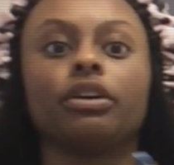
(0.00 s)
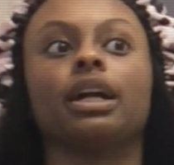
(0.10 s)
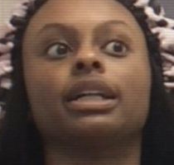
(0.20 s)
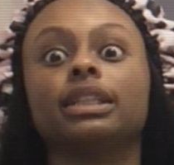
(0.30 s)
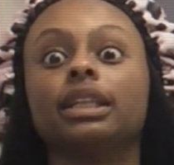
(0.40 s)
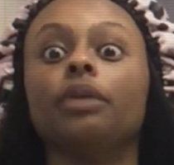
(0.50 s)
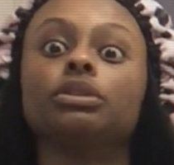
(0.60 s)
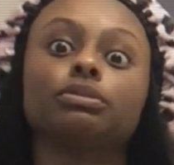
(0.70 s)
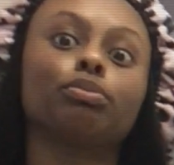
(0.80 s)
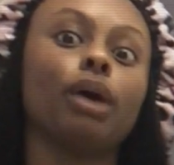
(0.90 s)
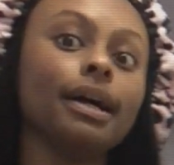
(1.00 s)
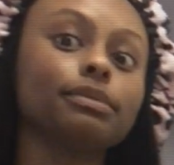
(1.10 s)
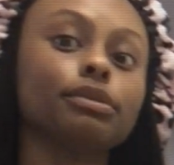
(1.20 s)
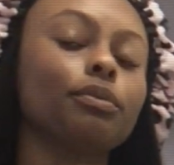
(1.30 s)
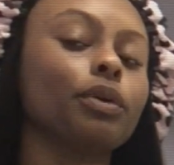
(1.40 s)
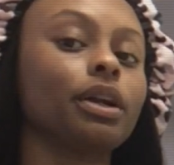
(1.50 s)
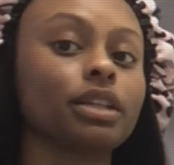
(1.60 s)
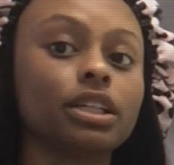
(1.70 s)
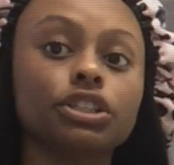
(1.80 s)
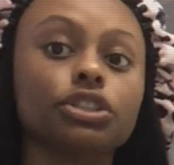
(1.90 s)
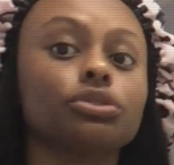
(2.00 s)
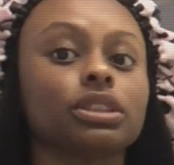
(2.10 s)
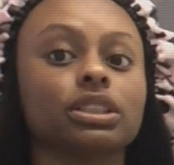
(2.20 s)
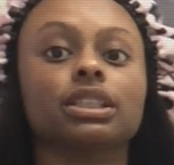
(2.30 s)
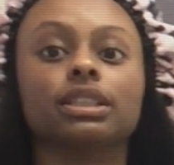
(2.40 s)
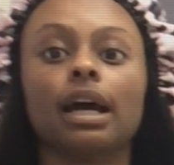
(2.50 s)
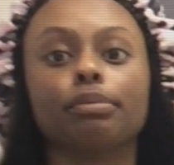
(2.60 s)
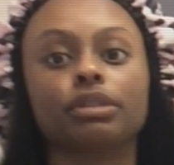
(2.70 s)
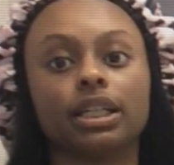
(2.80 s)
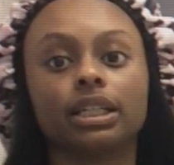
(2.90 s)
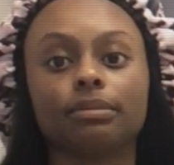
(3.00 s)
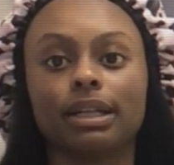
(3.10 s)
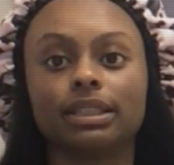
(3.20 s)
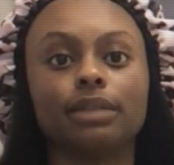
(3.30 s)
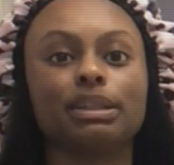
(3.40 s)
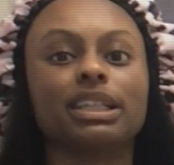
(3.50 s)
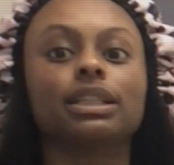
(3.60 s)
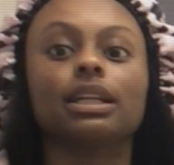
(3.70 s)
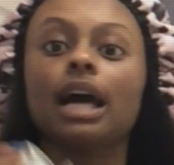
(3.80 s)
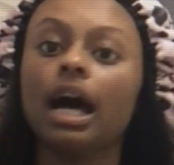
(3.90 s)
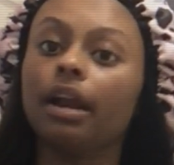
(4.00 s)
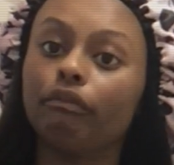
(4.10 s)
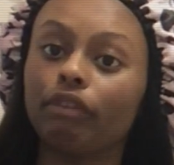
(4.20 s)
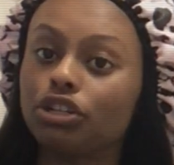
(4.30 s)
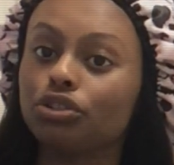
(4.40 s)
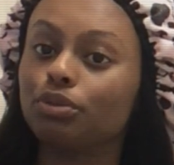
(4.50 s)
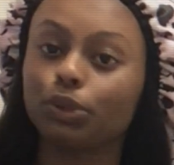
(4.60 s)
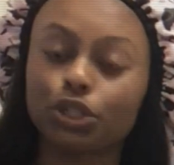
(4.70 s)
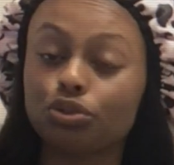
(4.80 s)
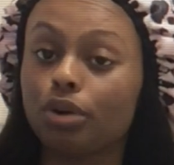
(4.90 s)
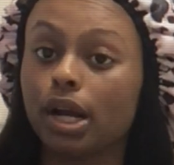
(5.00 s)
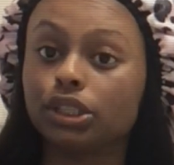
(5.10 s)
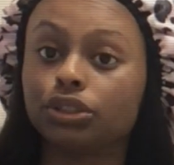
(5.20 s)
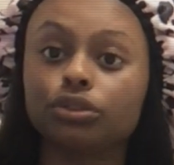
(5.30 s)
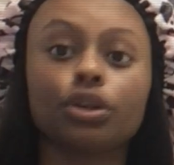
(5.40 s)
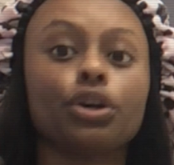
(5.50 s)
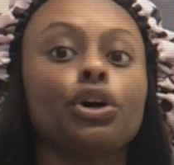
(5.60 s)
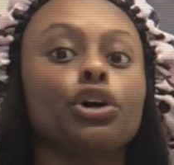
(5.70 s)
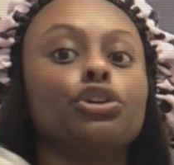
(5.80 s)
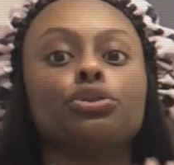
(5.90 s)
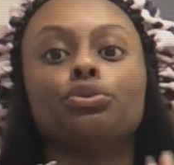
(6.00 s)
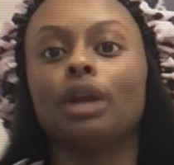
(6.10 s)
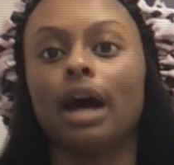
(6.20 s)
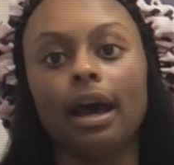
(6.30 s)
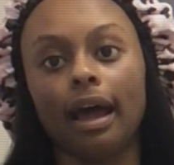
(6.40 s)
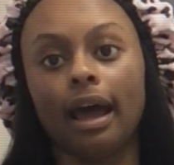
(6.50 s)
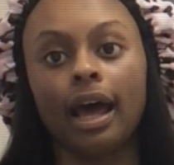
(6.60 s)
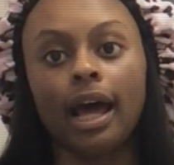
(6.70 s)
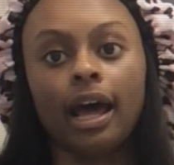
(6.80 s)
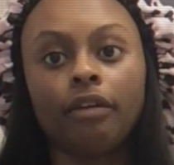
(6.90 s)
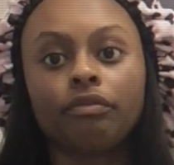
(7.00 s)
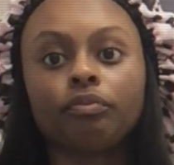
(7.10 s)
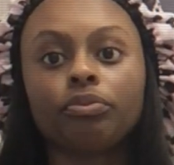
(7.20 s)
And I think that was possibly one of the issues is just not protecting my skin because a lot of facial moisturizers do not have